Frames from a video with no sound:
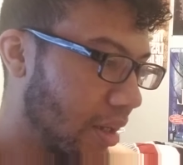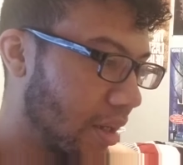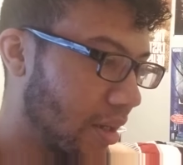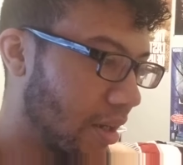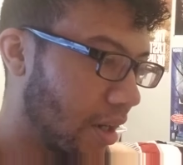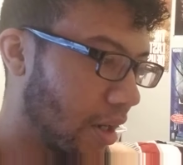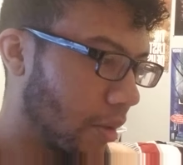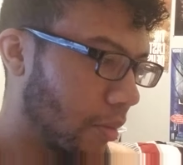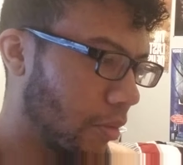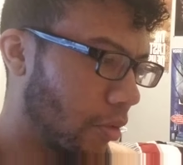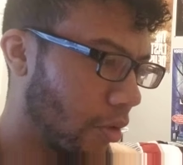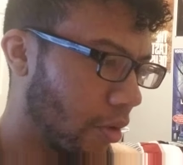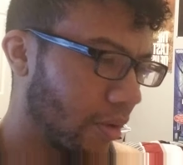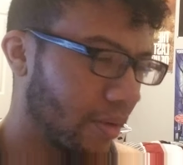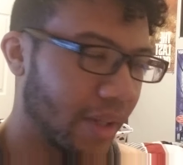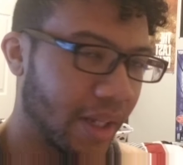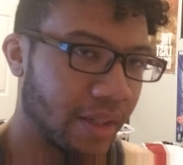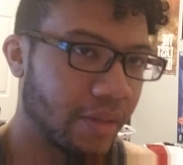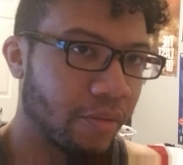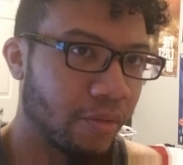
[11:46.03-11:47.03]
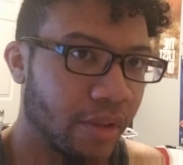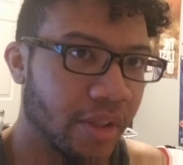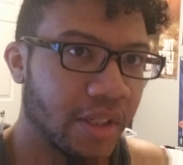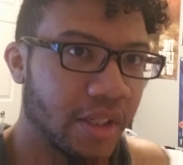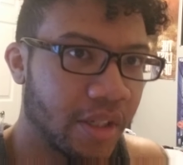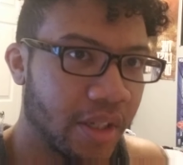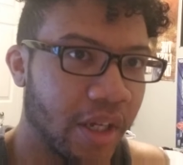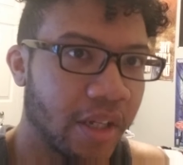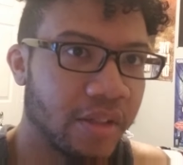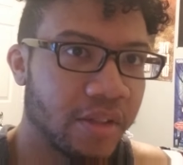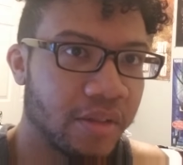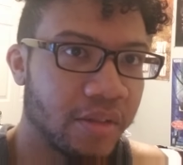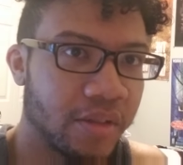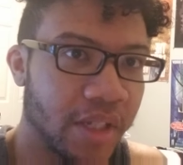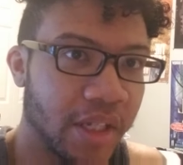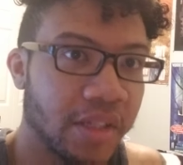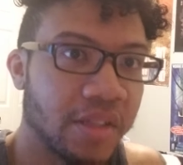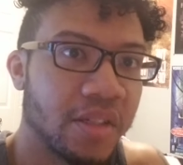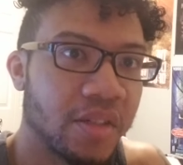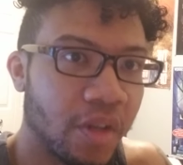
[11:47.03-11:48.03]
Um, or like really kick
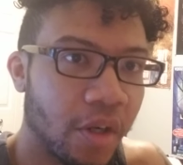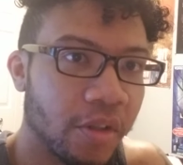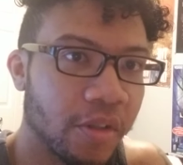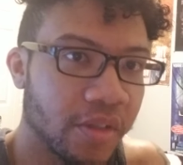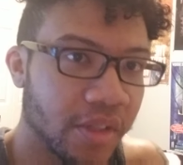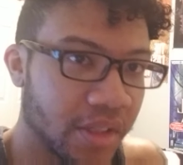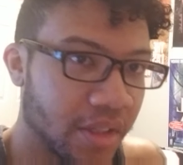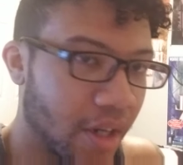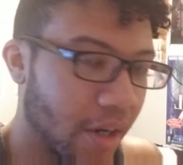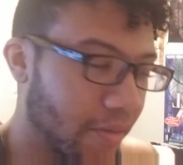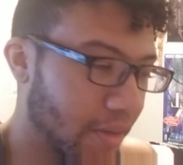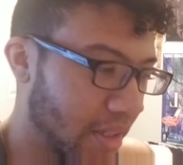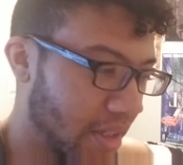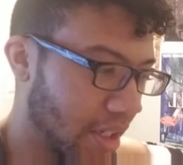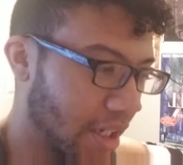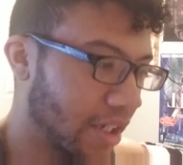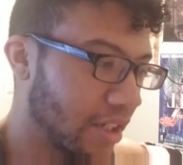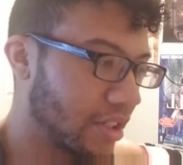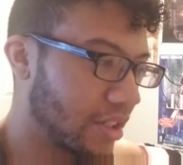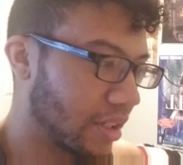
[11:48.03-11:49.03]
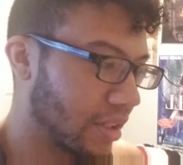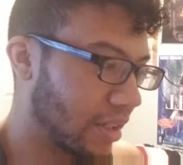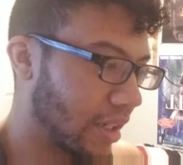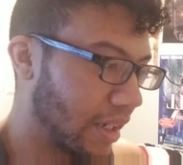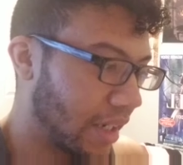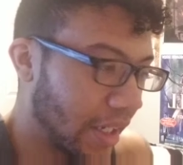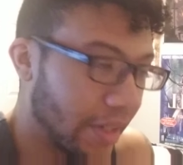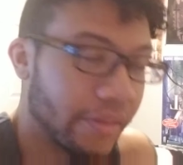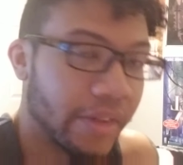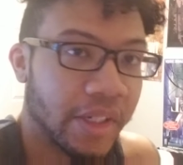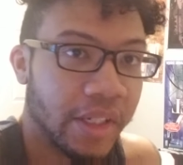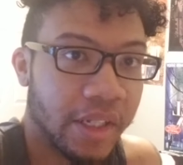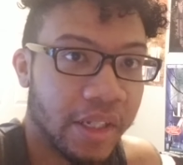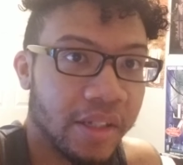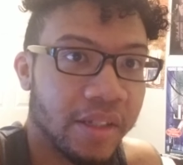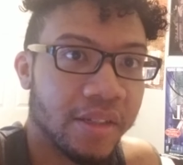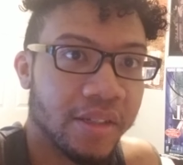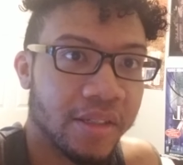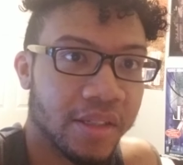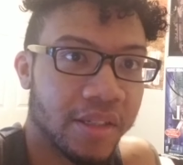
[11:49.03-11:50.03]
kick started this conversation, and even
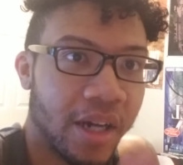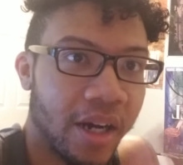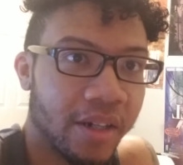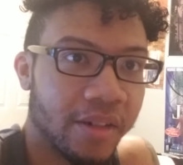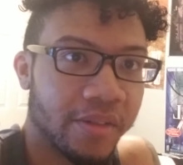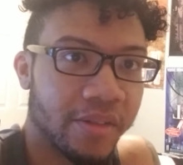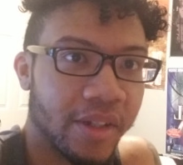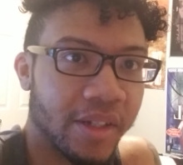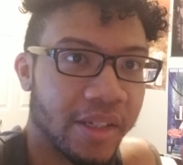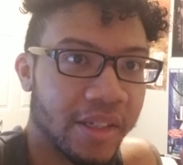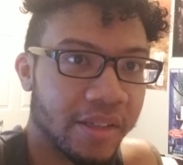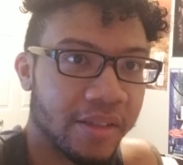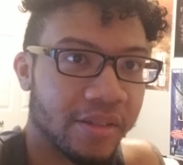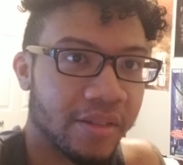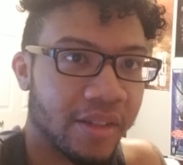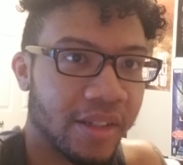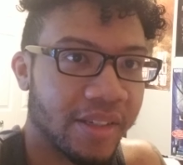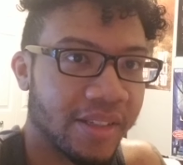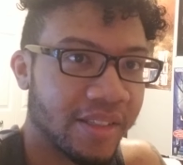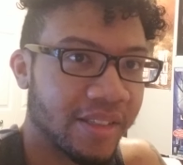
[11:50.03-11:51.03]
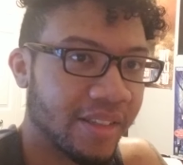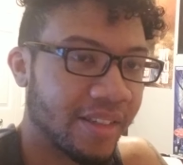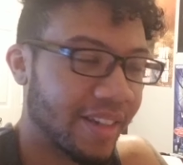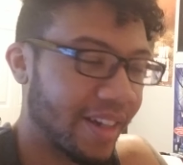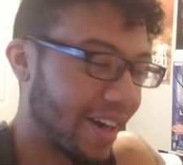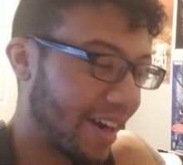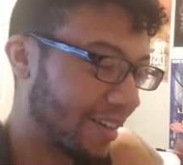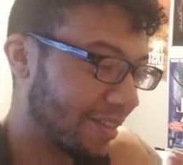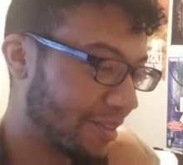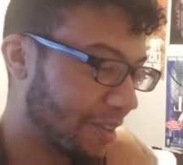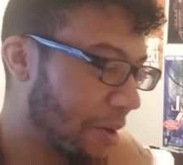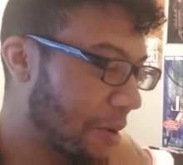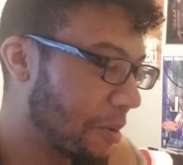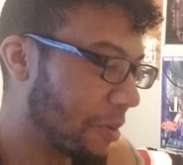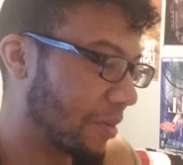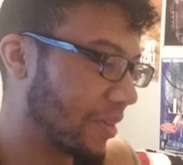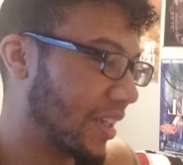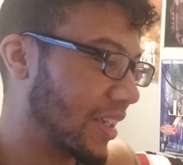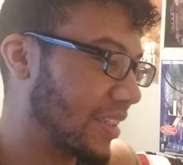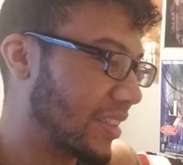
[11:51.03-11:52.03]
he is kind of like like I don't know,
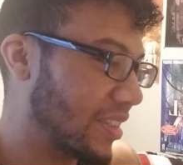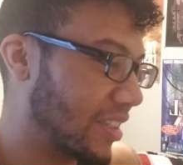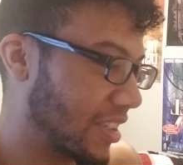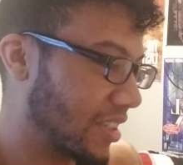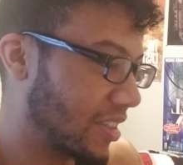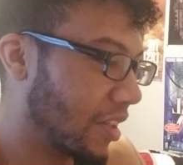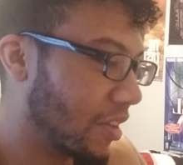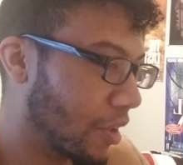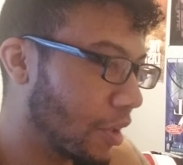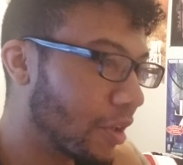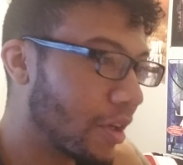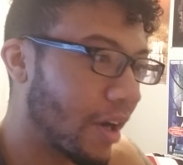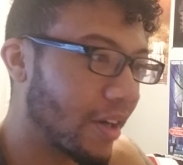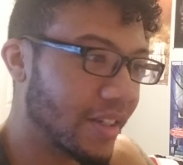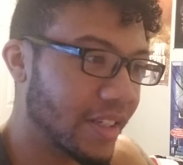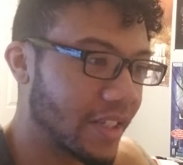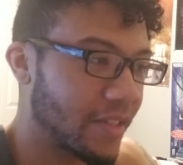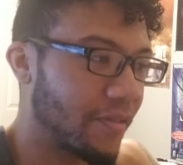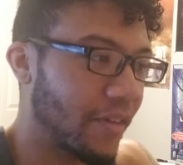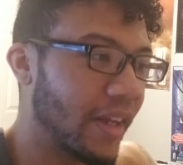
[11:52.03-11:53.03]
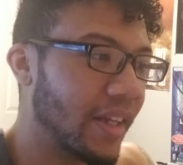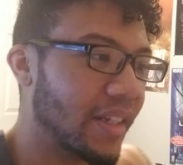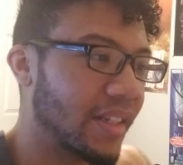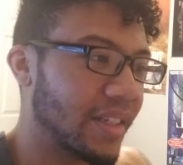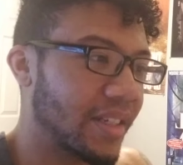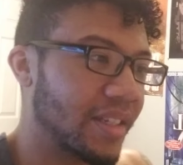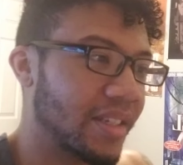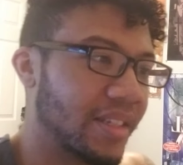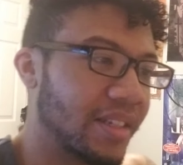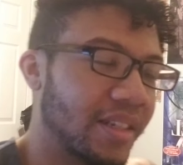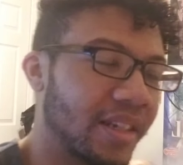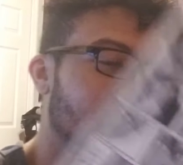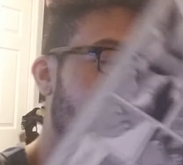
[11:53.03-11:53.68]
like just the look on his face.